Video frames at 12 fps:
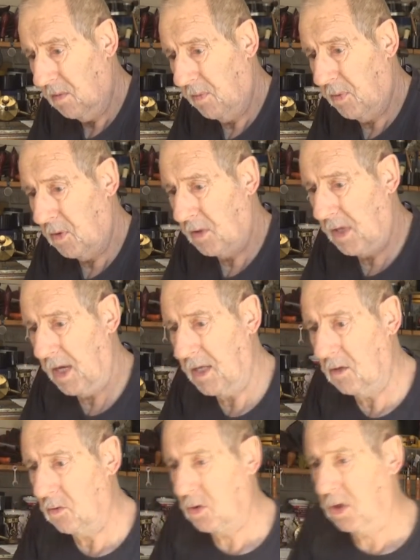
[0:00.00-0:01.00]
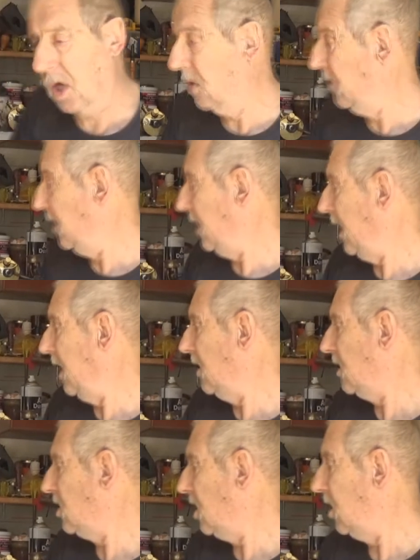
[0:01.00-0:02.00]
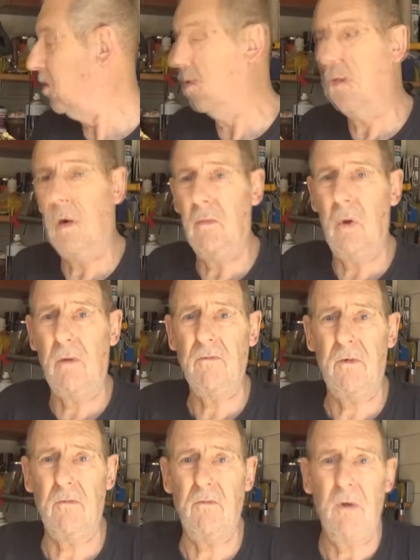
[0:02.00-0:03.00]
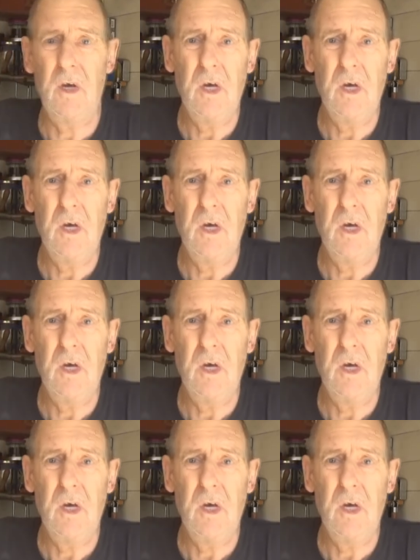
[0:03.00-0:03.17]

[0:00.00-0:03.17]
putting that little stove in there, and it's a little one from